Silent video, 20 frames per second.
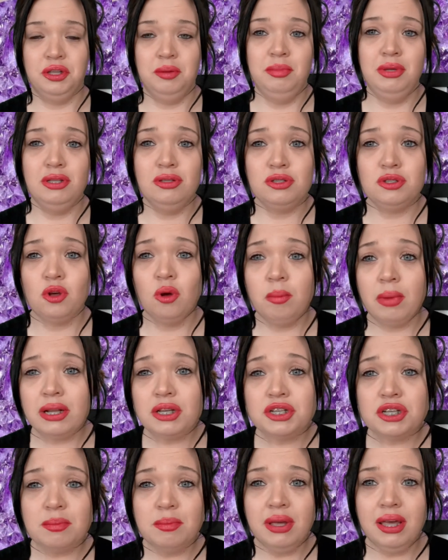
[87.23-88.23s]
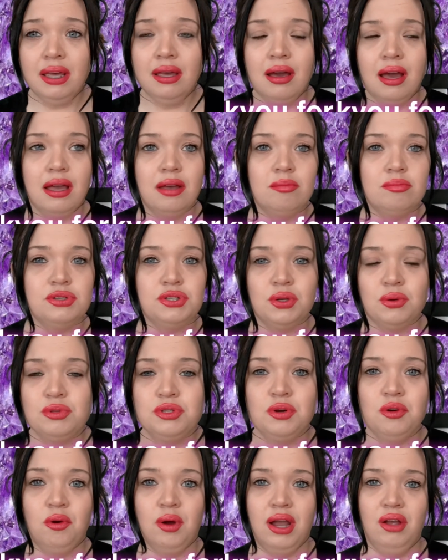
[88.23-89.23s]
means so much to me. I am so,
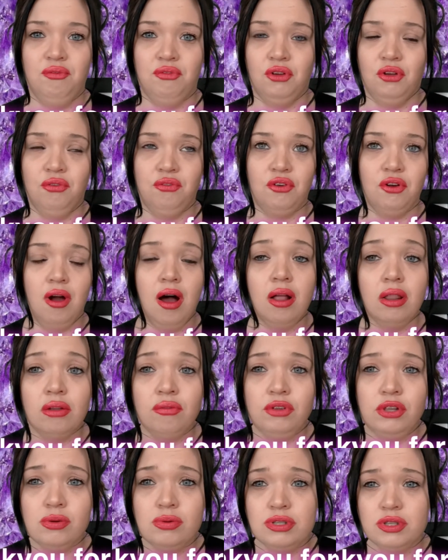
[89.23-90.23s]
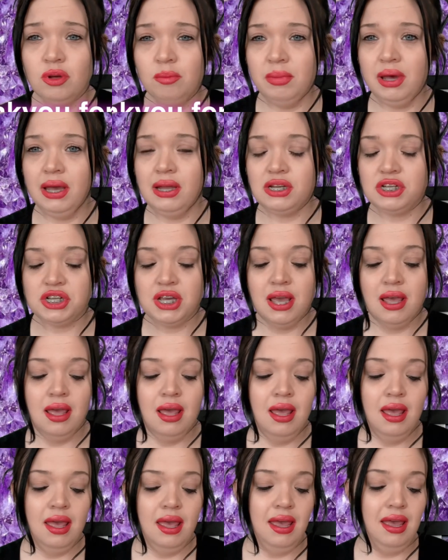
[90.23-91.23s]
so grateful for all of you so much.
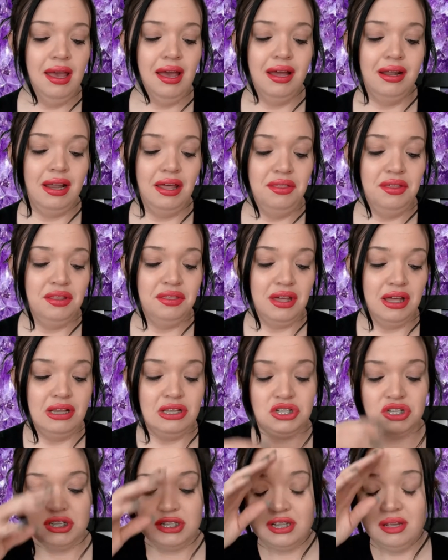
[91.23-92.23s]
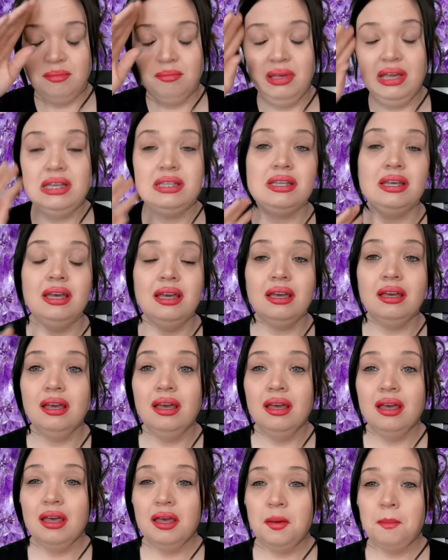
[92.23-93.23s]
And I think that is just amazing
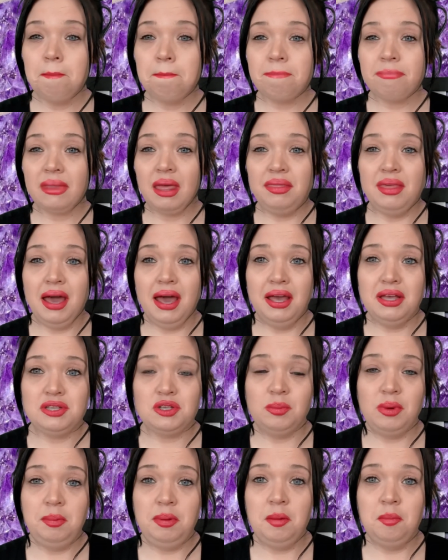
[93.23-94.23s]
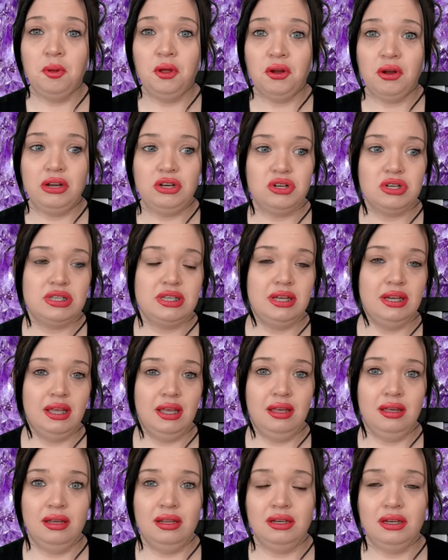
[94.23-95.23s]
that so many people are interested
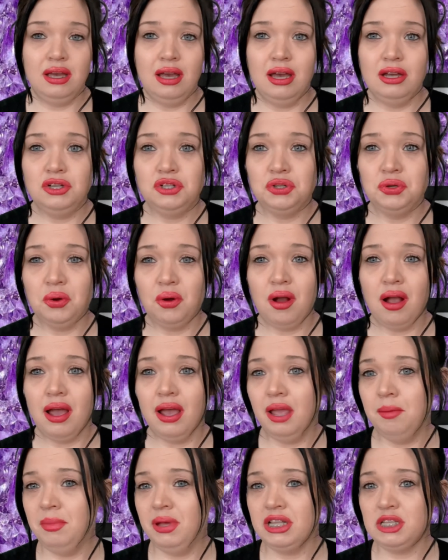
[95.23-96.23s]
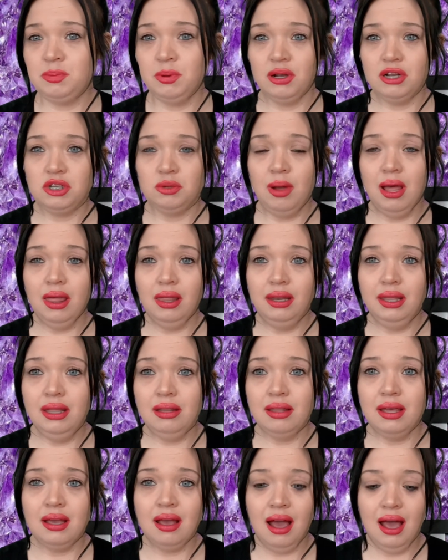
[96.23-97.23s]
in true crime and spirituality
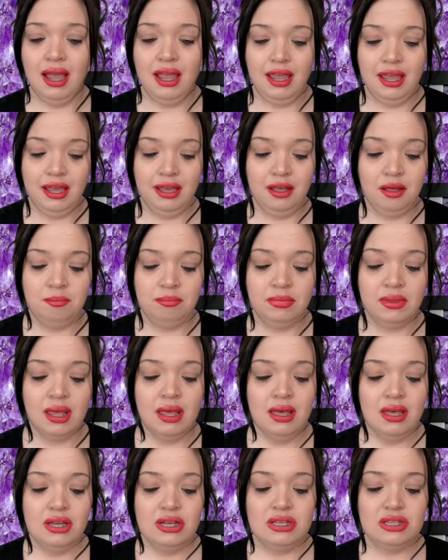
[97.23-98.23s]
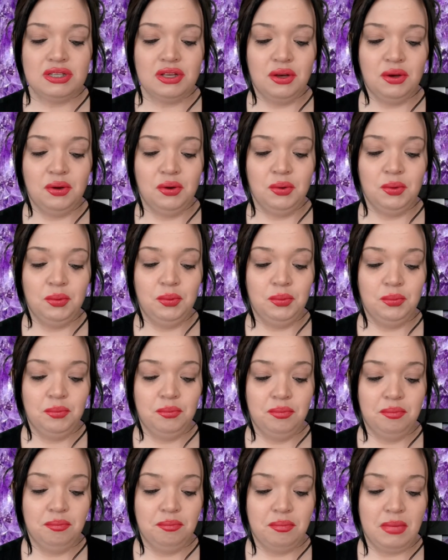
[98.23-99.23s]
like I am. So
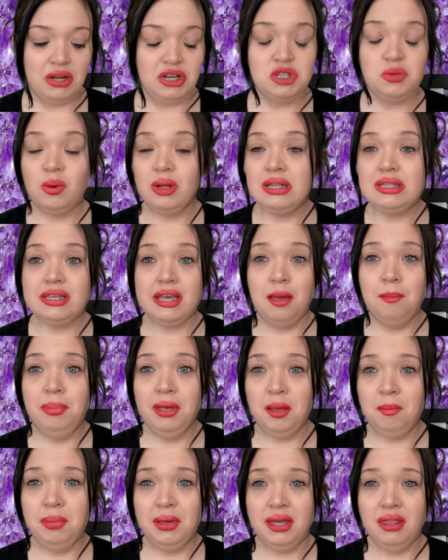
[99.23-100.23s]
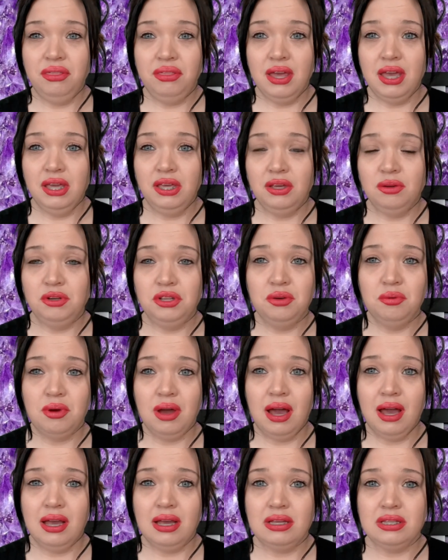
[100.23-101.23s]
I just want to say a big, big thank you to you
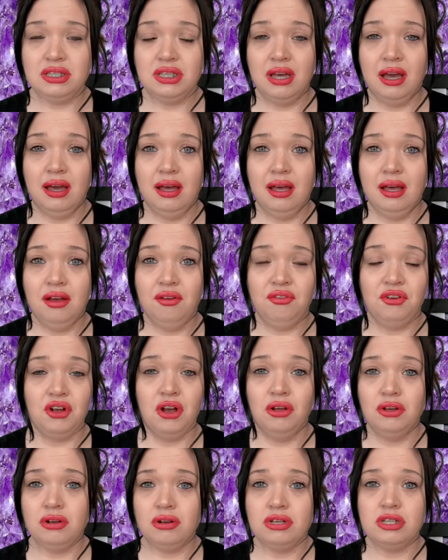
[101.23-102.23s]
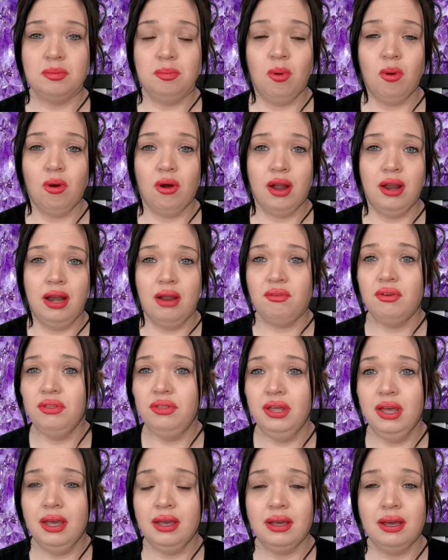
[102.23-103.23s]
guys for all your support and
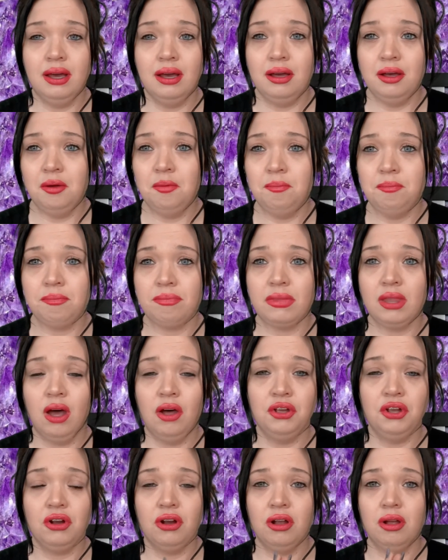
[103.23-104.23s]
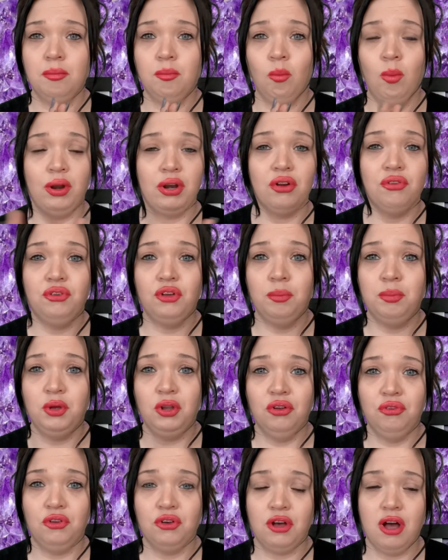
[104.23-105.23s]
everything. All your wonderful,
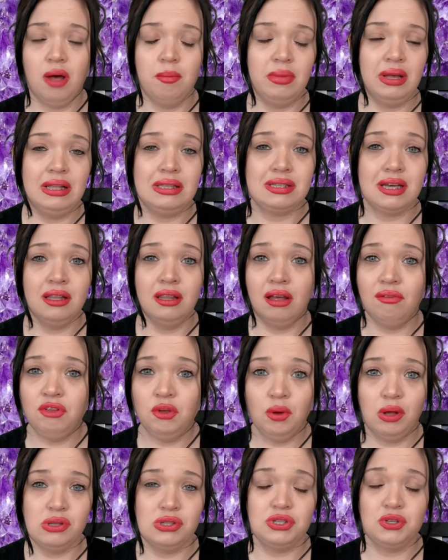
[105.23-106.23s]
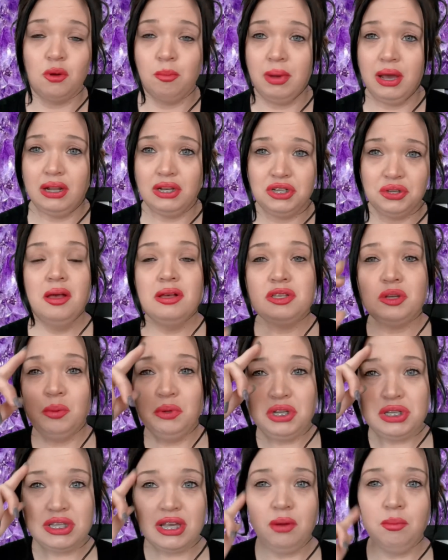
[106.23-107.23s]
beautiful comments. I love you all so much. So we'll
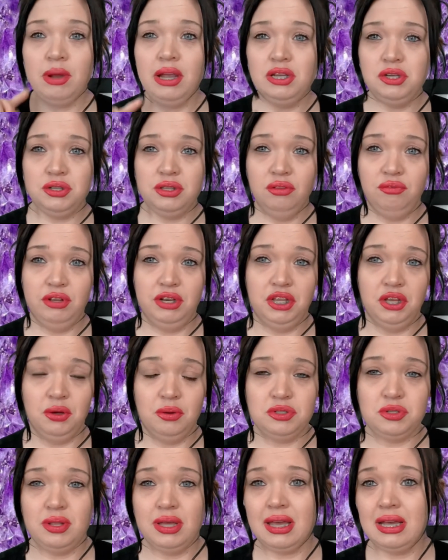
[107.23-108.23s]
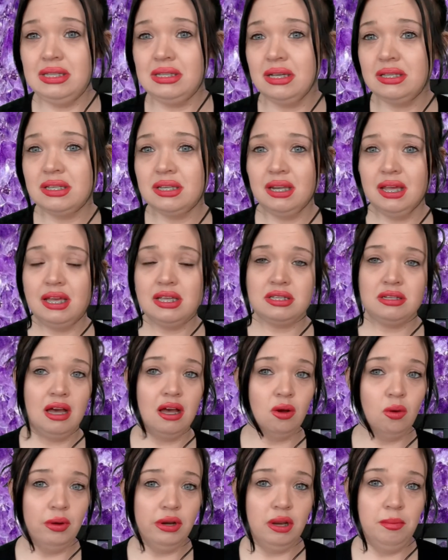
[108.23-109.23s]
just get right into the video. So like I said, today is
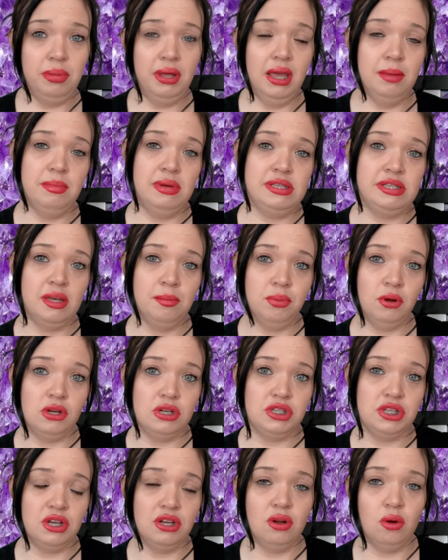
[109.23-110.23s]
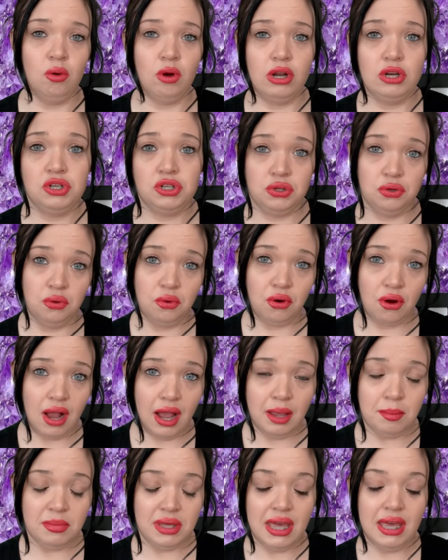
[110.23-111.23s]
not going to be a missing person or a true
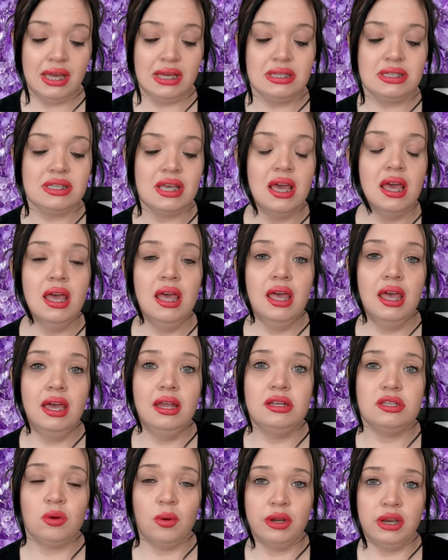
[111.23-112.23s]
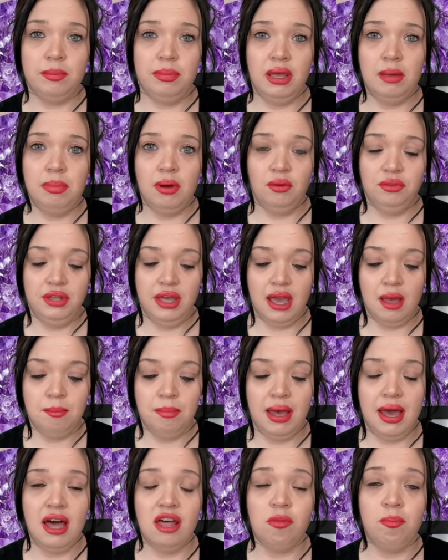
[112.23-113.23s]
crime case. It is going to be about the
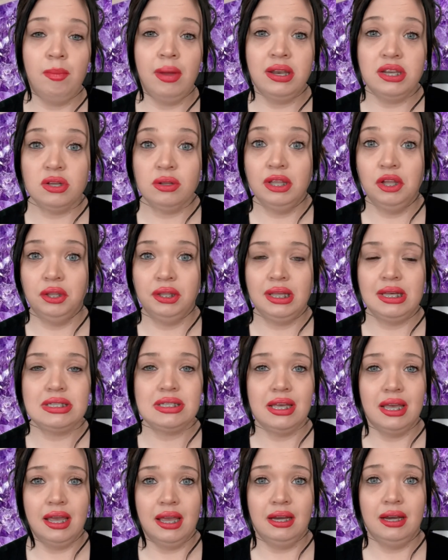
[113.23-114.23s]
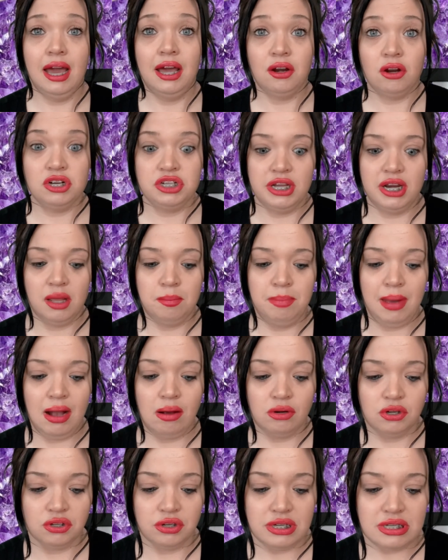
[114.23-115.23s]
empath, mental illness, and energetic
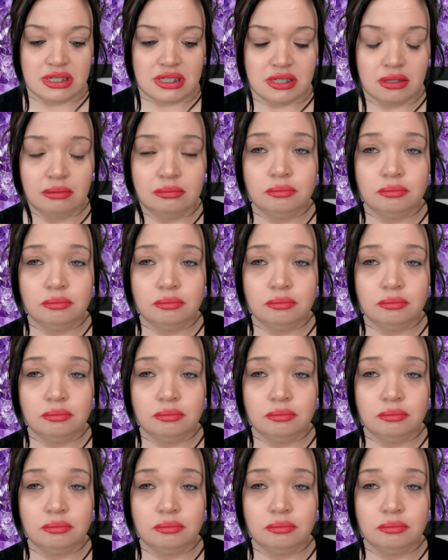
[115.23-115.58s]
boundaries.